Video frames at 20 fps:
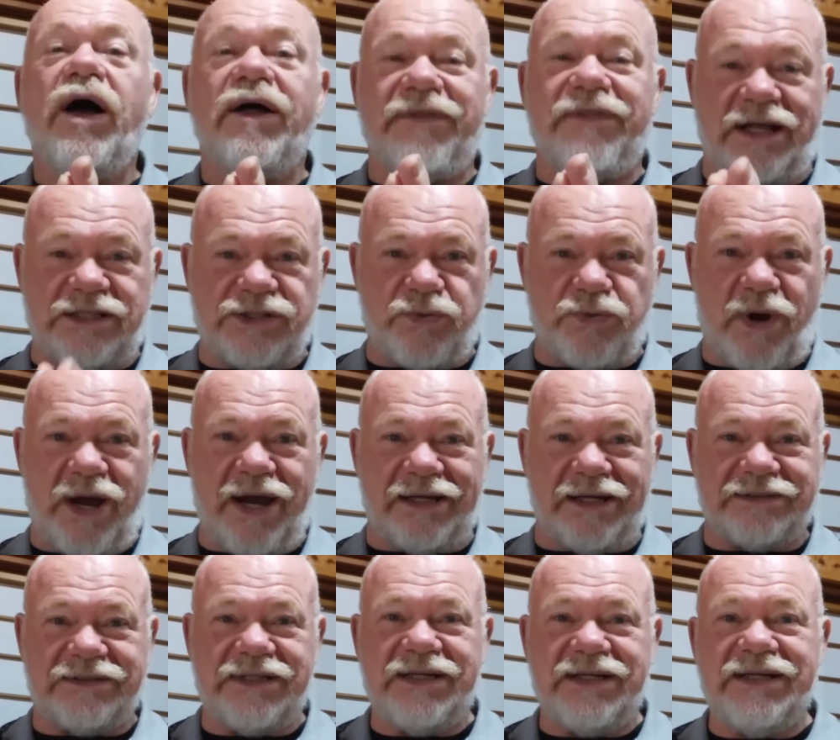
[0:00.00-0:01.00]
That's
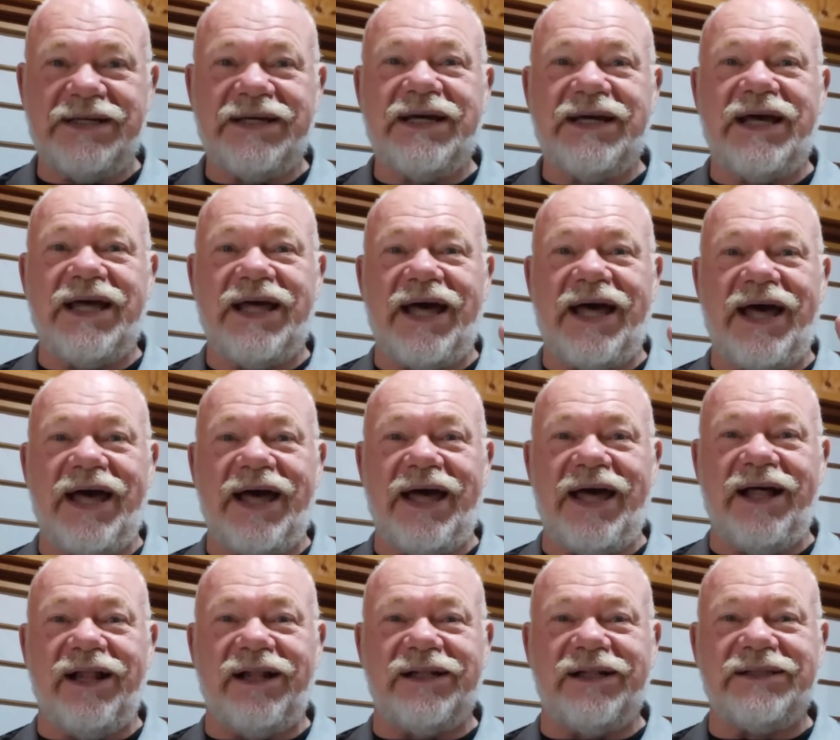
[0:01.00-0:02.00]
right.
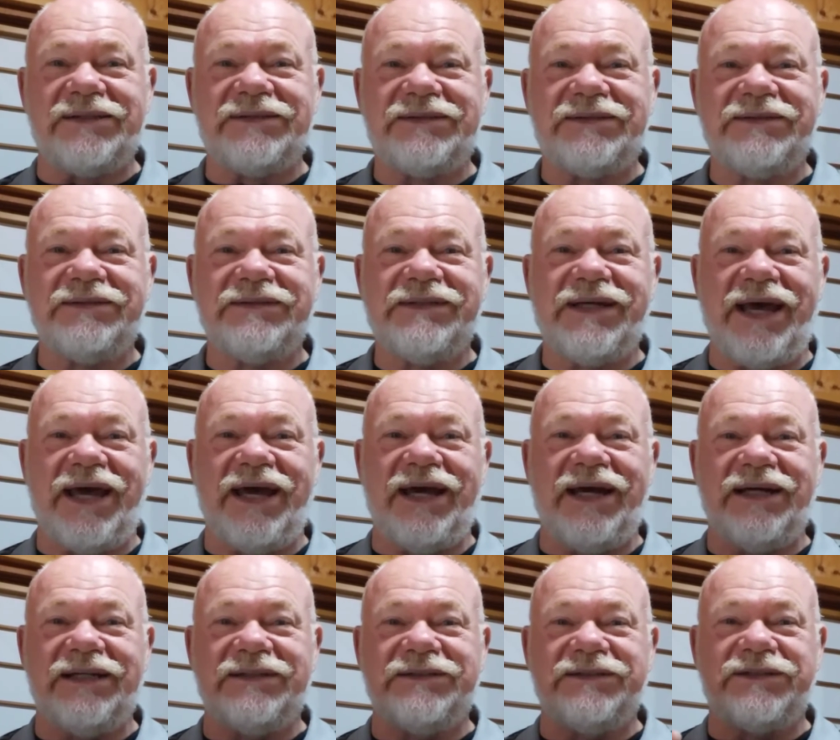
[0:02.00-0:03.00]
L
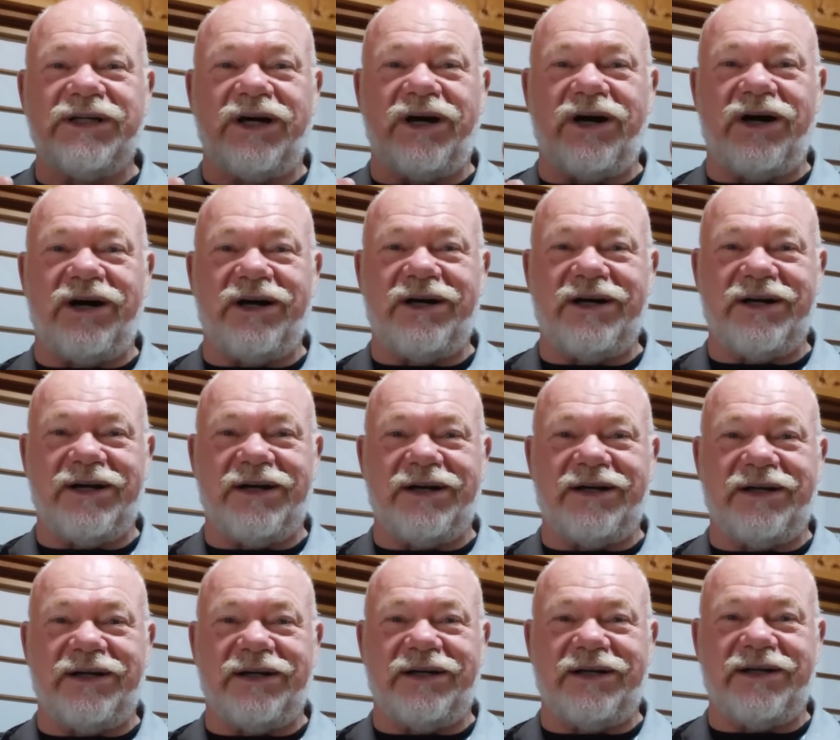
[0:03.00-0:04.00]
and
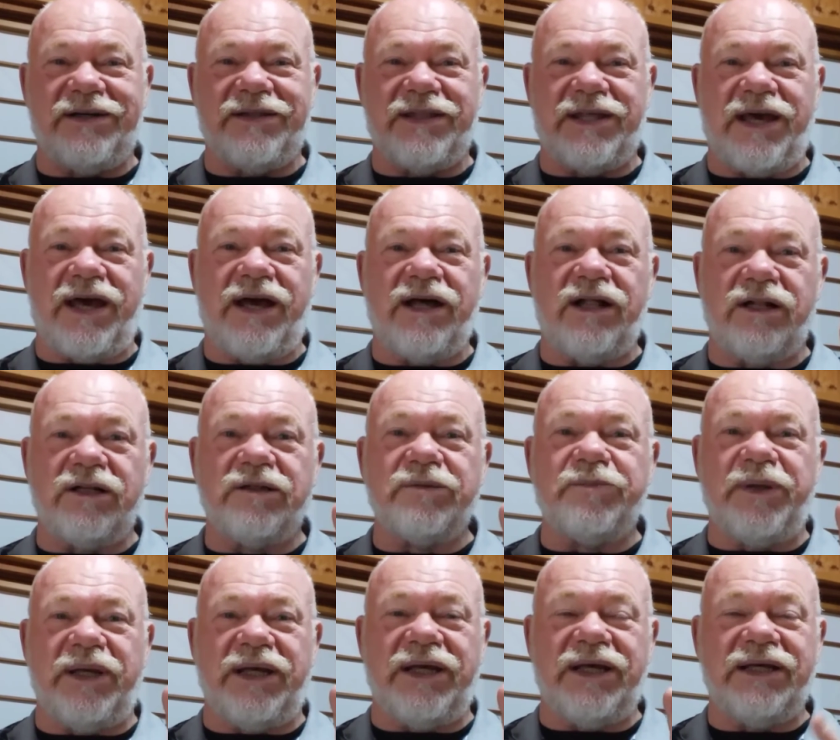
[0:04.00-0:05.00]
R. The L
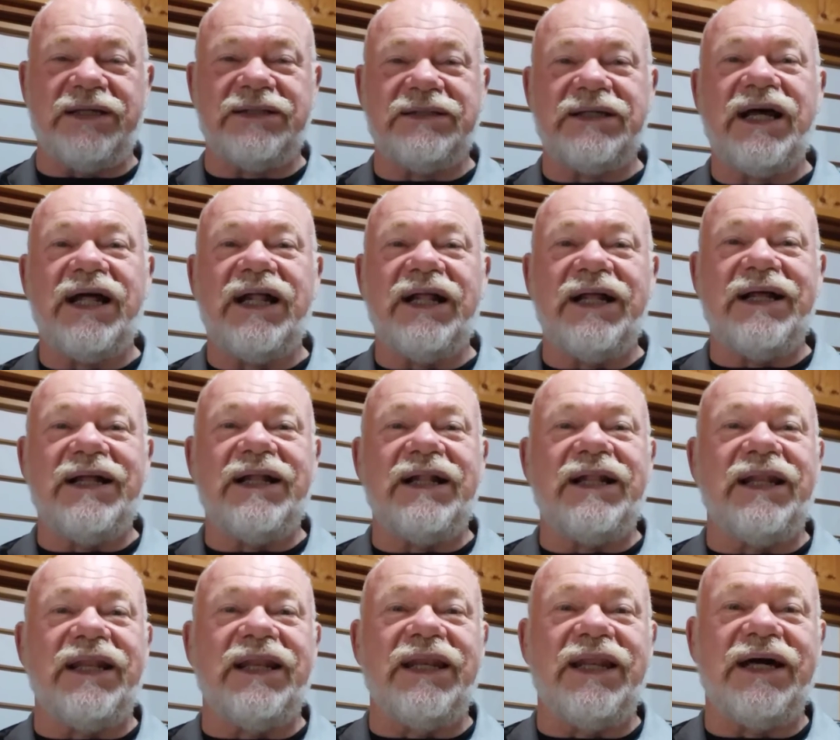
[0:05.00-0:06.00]
being
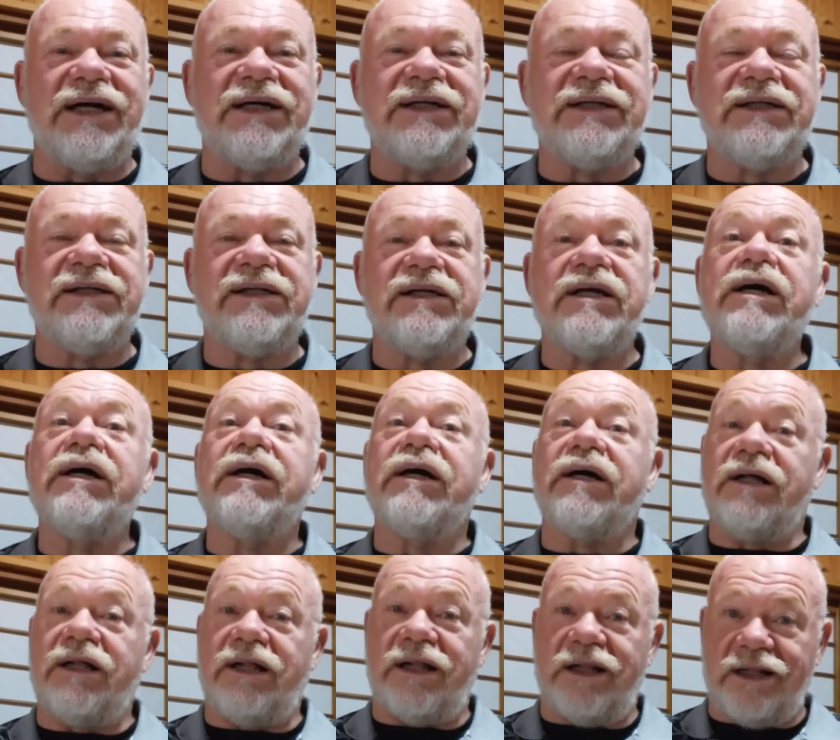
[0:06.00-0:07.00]
L,
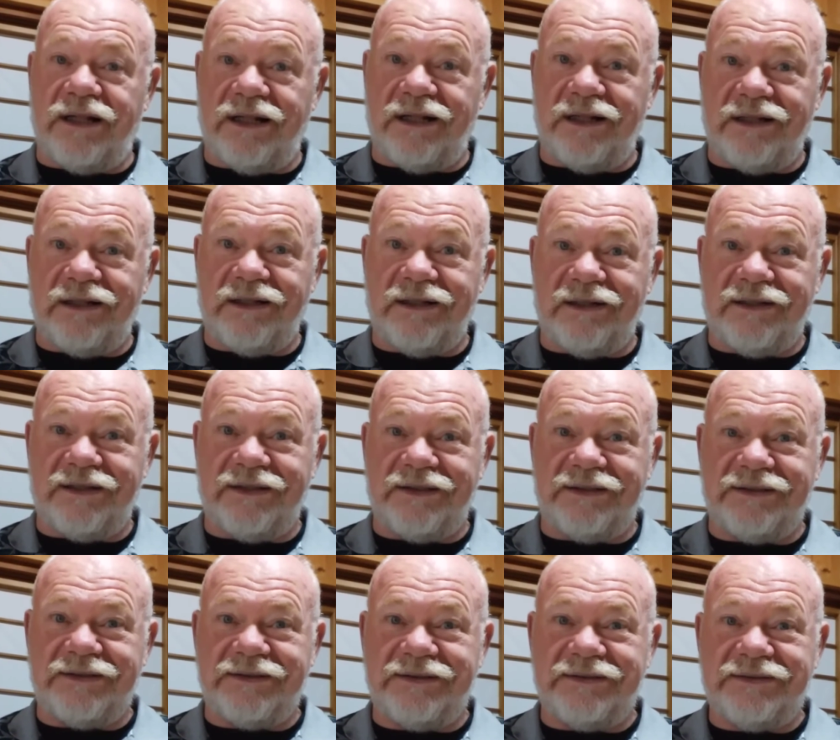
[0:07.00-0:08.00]
O,
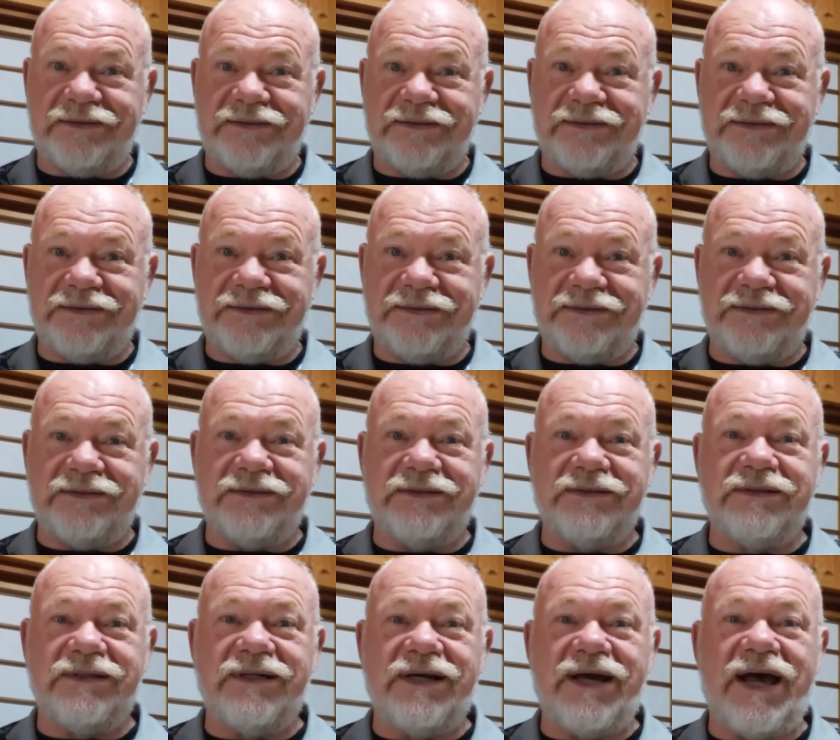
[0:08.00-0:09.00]

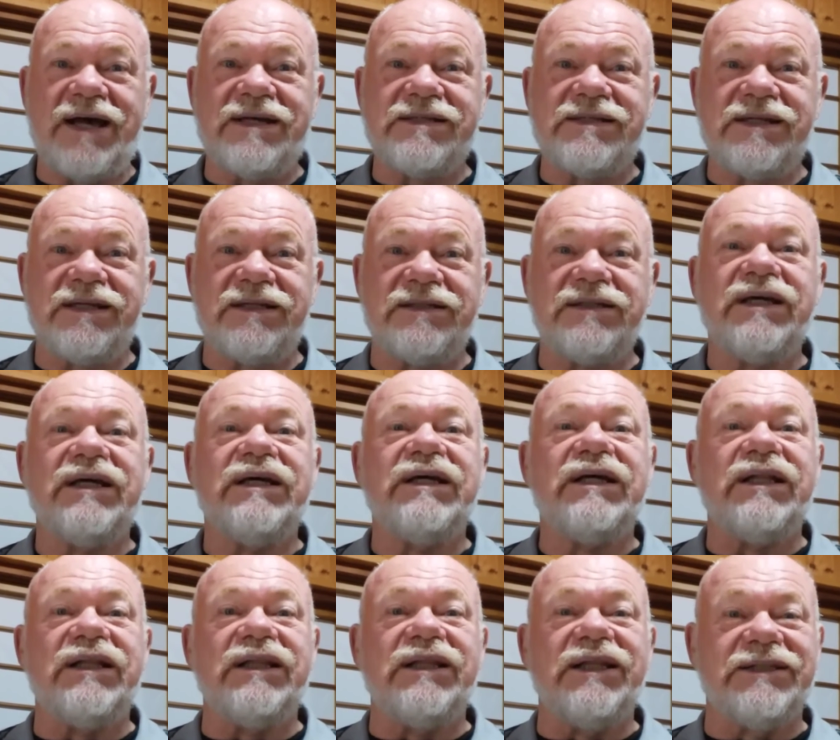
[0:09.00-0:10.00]
as in
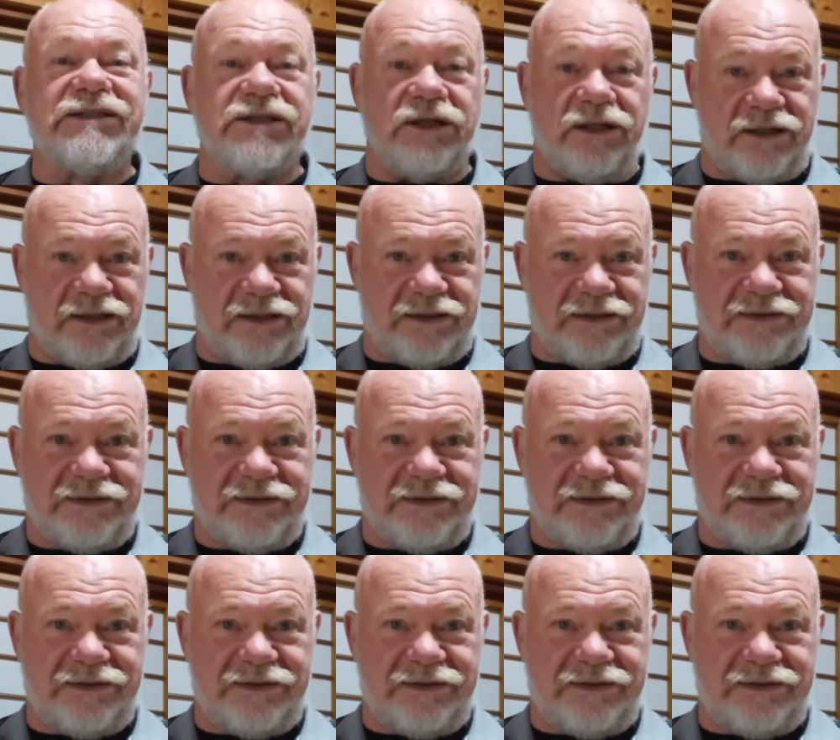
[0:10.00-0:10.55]
little.